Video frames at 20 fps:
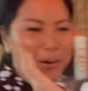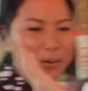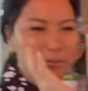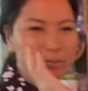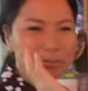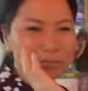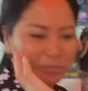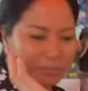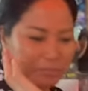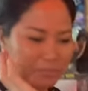
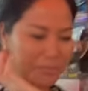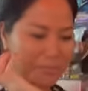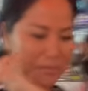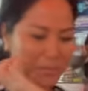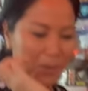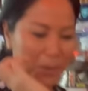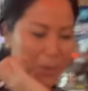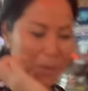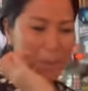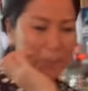How have you been?
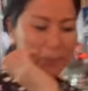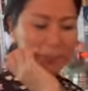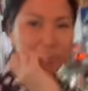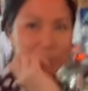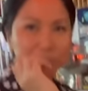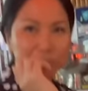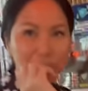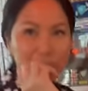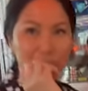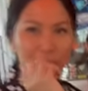Good?
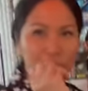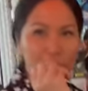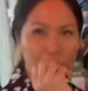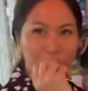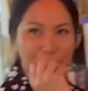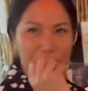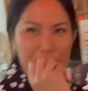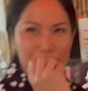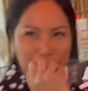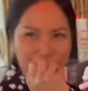
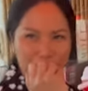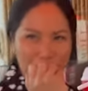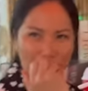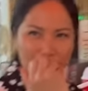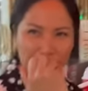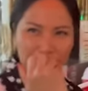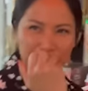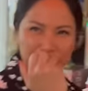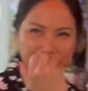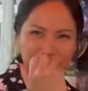Good.
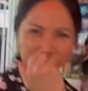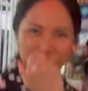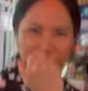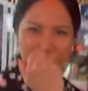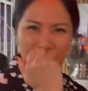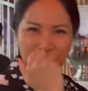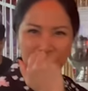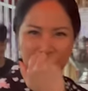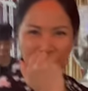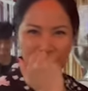
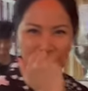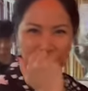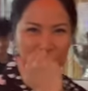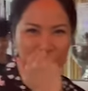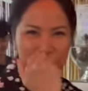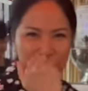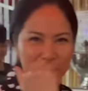Yeah? Sorry, I'm...